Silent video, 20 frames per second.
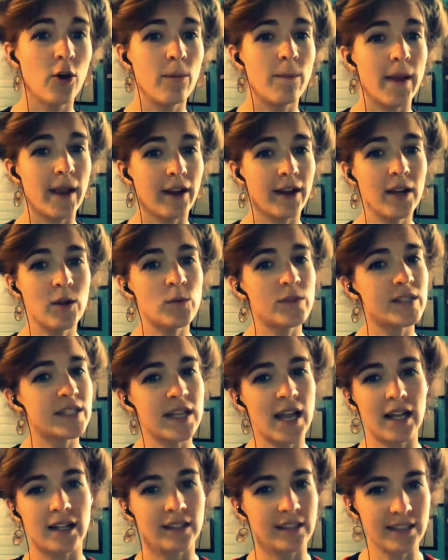Though
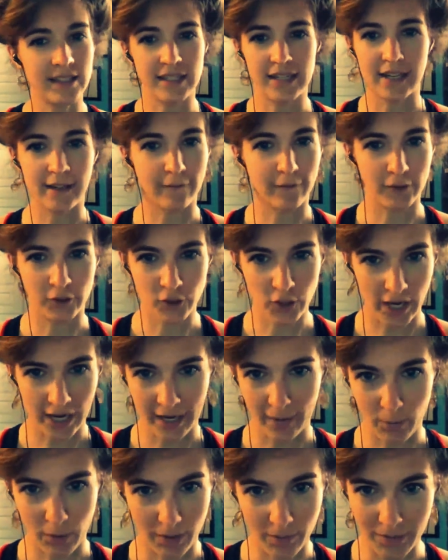Barry was not listening for
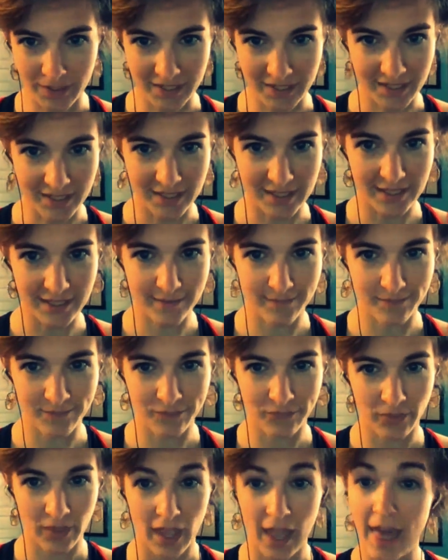training
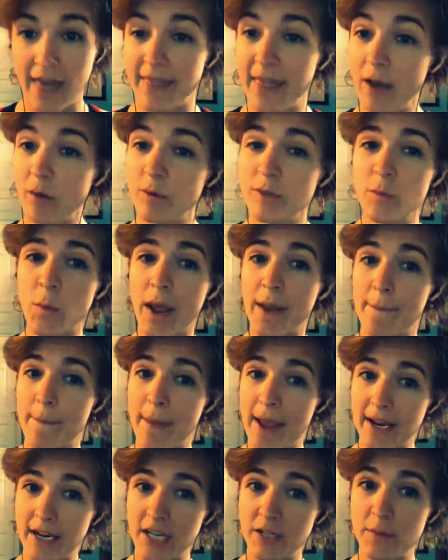purposes. That
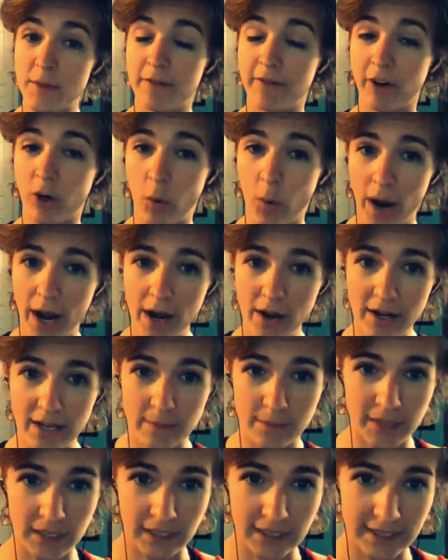was why management
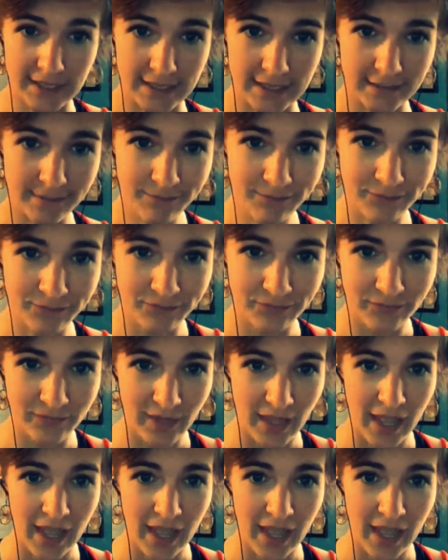required him to listen.